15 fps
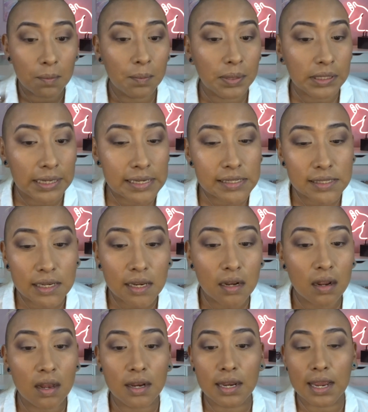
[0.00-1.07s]
placing it
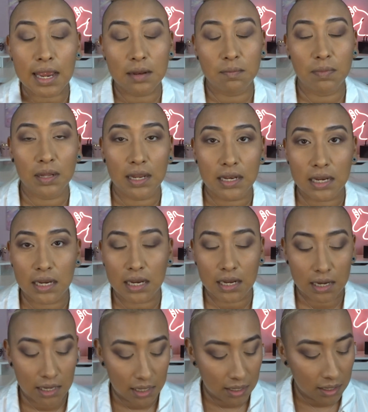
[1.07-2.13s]
on and blending it
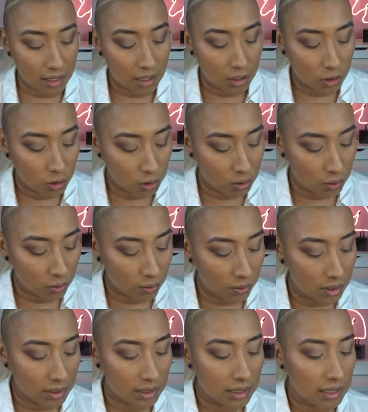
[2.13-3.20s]
in to
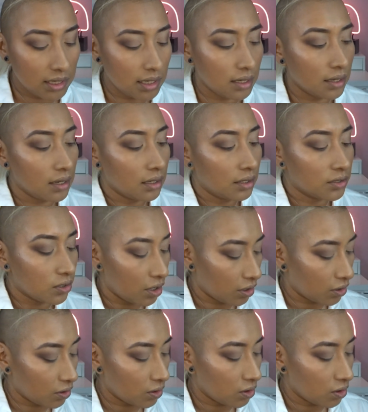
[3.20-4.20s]
the darker